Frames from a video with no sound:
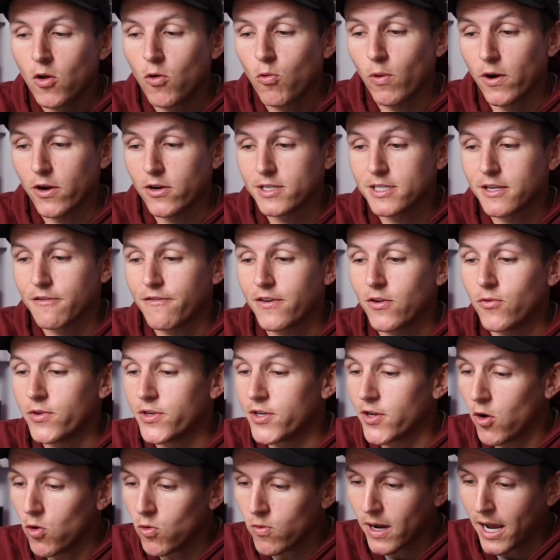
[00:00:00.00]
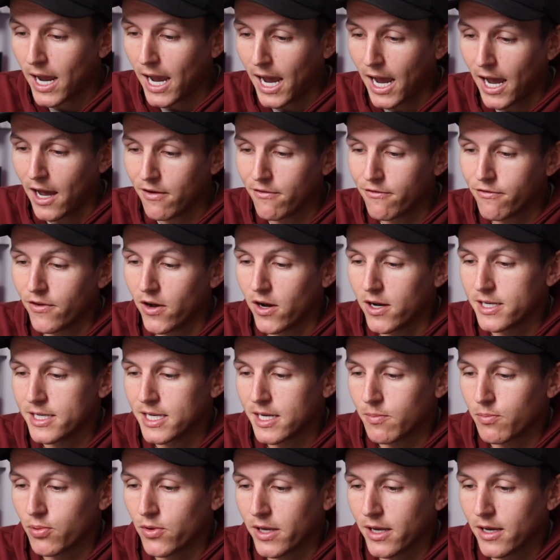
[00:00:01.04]
Whereas if you don't have a
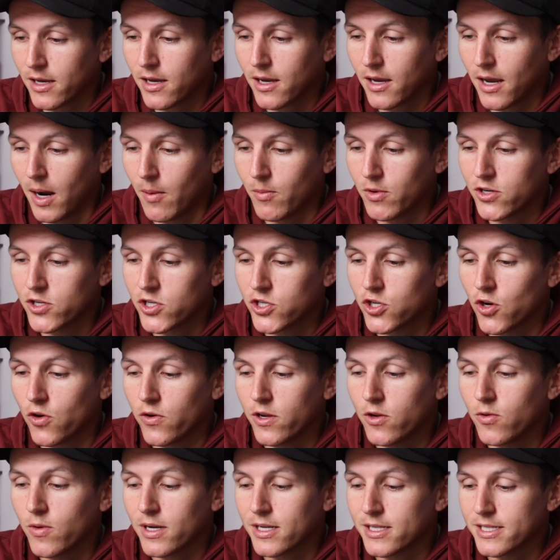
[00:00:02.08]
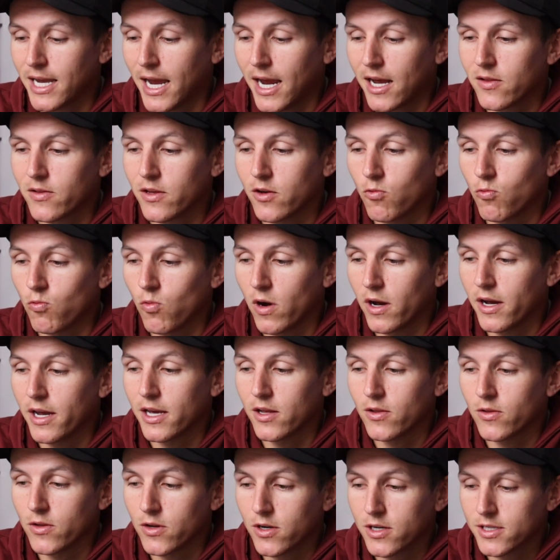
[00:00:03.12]
deep link, I'm going to show you exactly what
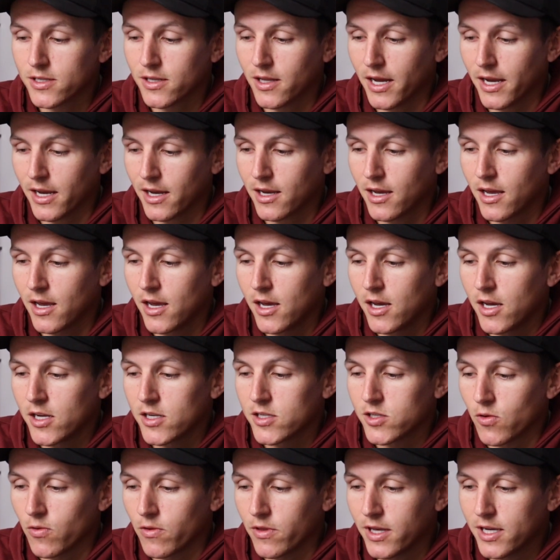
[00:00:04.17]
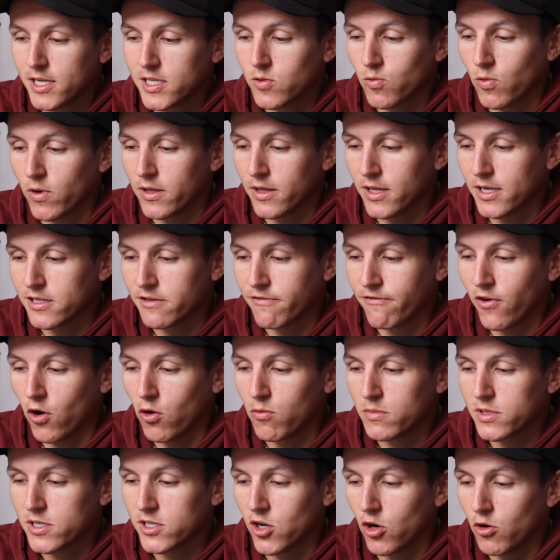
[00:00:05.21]
it looks like. So this one, this
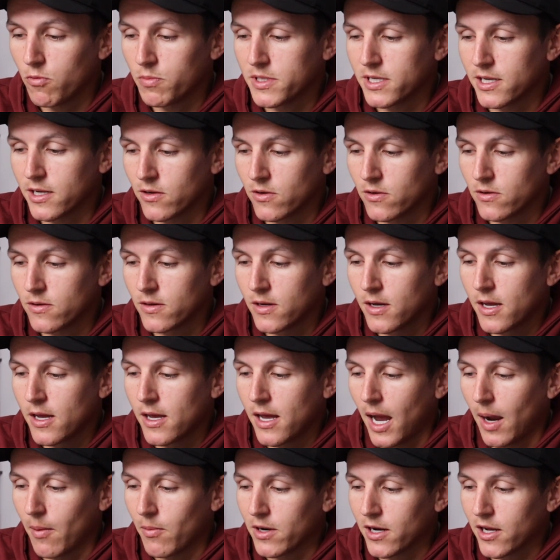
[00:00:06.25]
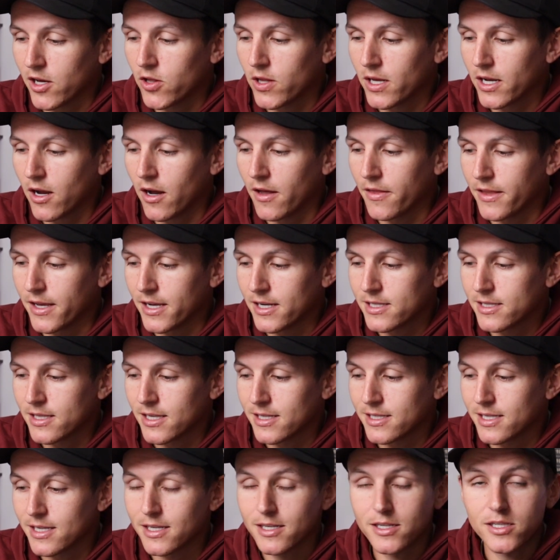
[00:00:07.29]
foam soap deal, I'm going to click on this.
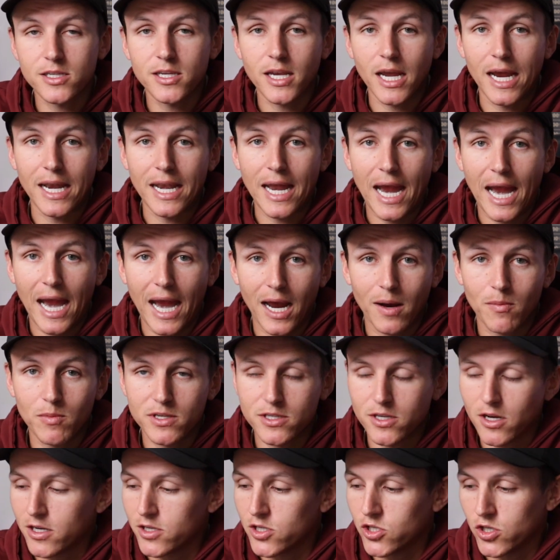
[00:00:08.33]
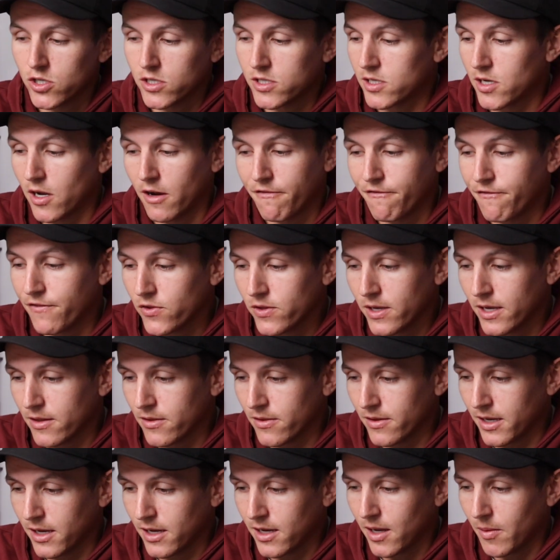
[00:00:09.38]
This is an Amazon just affiliate
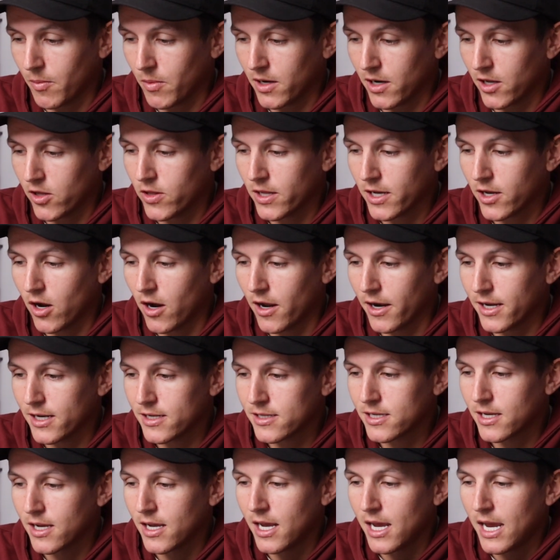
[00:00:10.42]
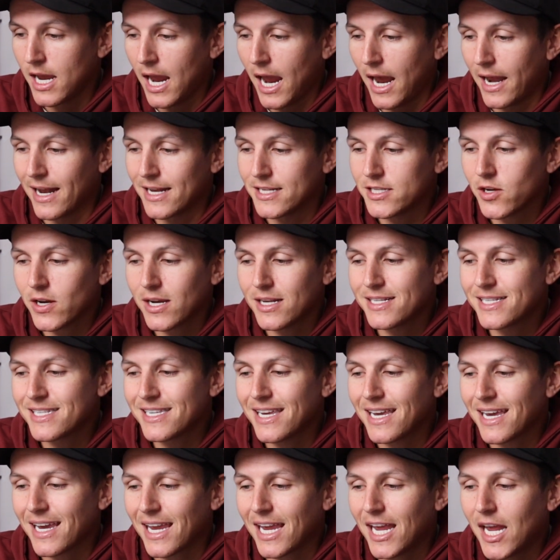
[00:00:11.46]
link. I'm going to click on it. And as you can
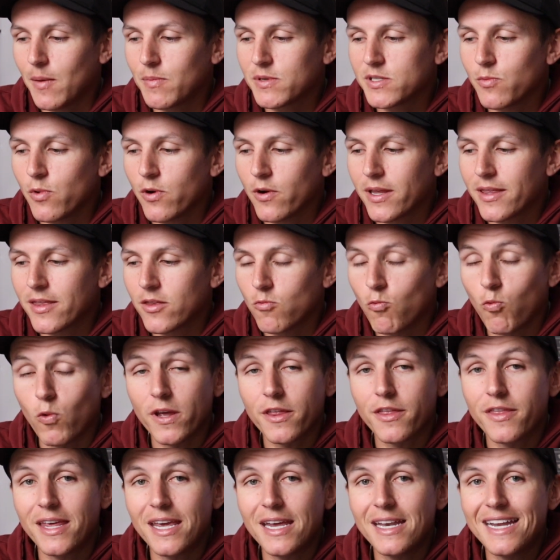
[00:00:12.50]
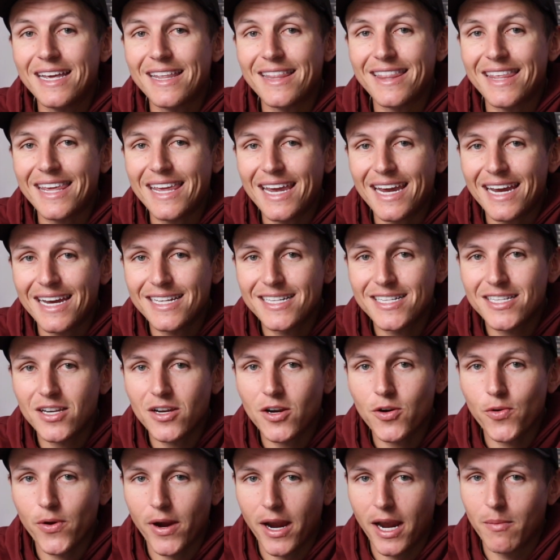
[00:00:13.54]
see, it keeps me with, within the
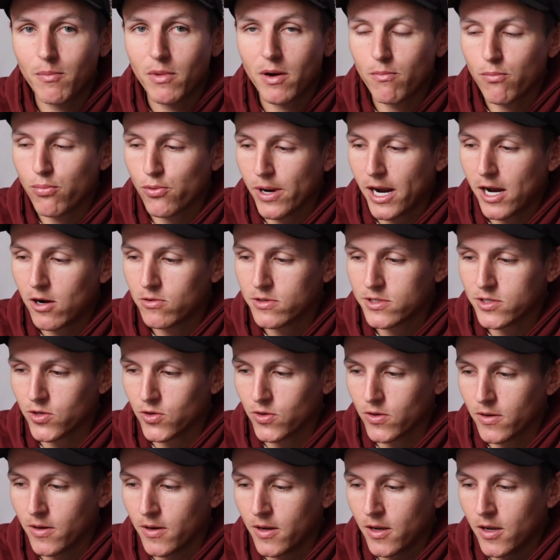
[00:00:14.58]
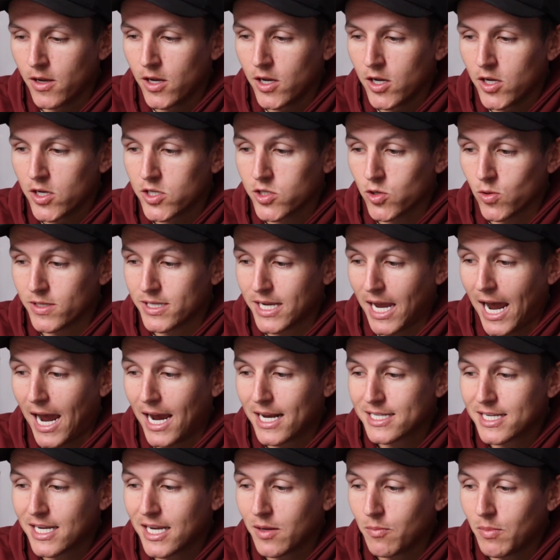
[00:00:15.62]
Instagram browser. So it's
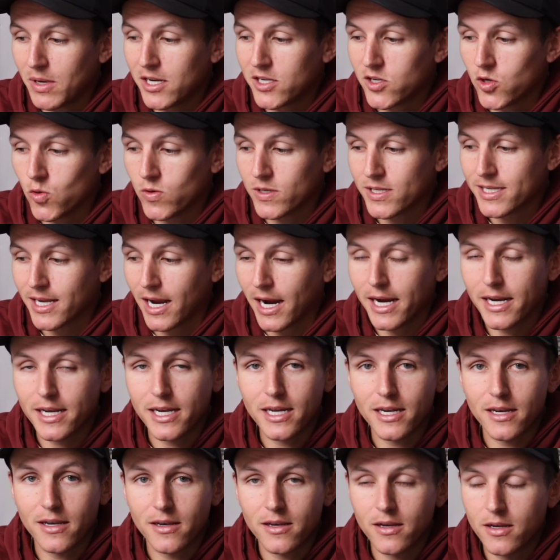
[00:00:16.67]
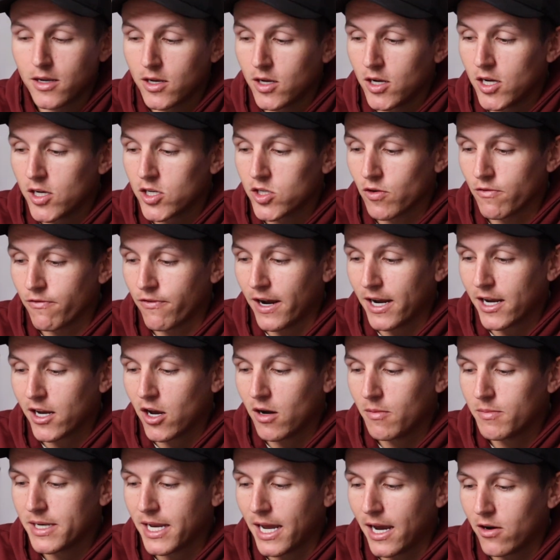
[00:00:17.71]
asking me to sign in. So if I
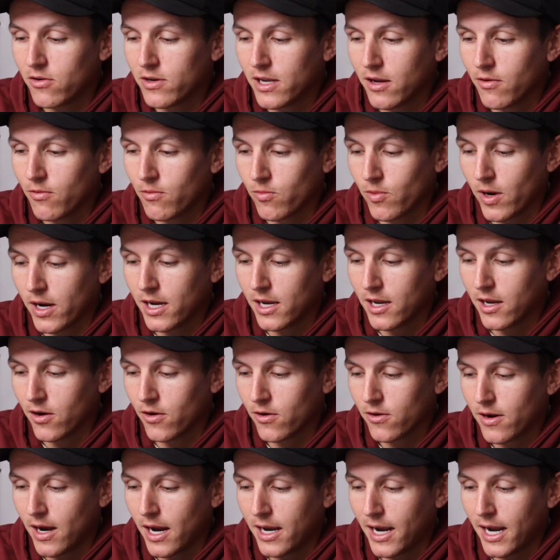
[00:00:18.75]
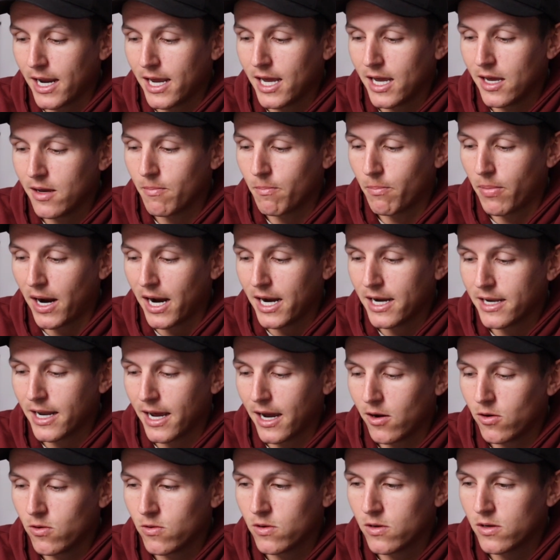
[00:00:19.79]
come down right here and I hit buy
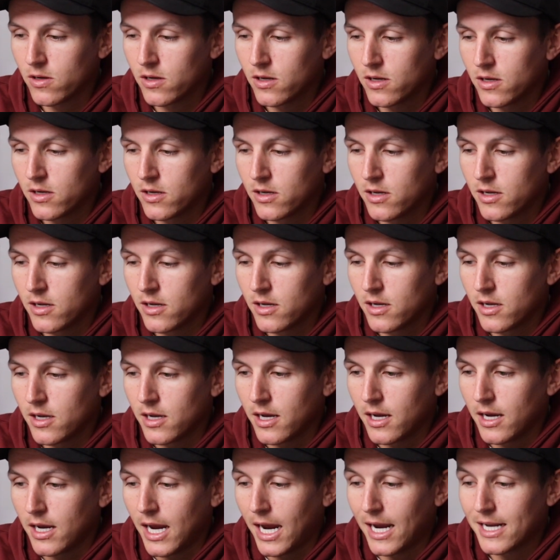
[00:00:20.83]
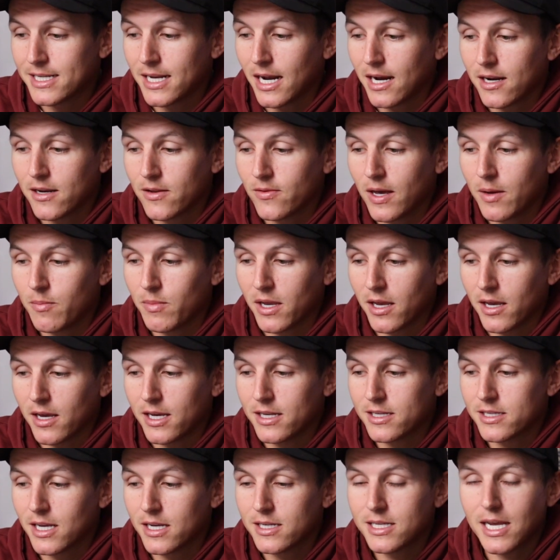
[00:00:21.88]
now, it's not going to let me.
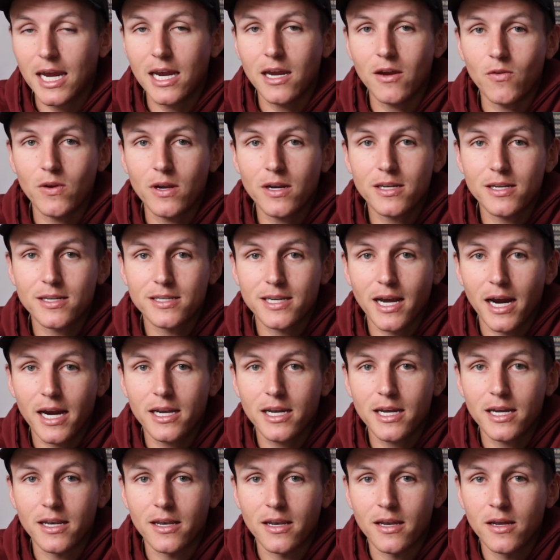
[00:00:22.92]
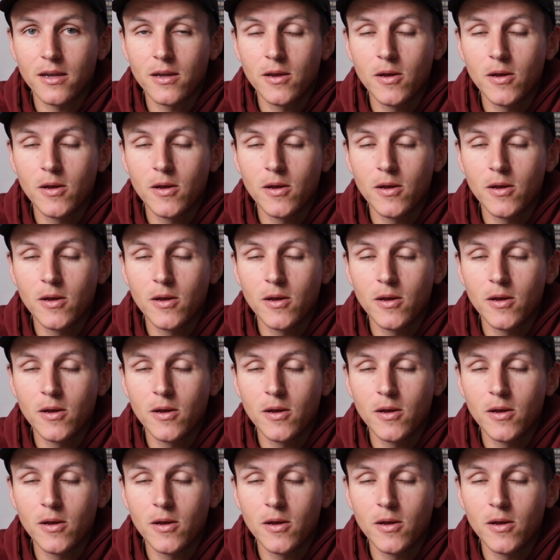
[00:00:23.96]
It says, hey, you need to sign in.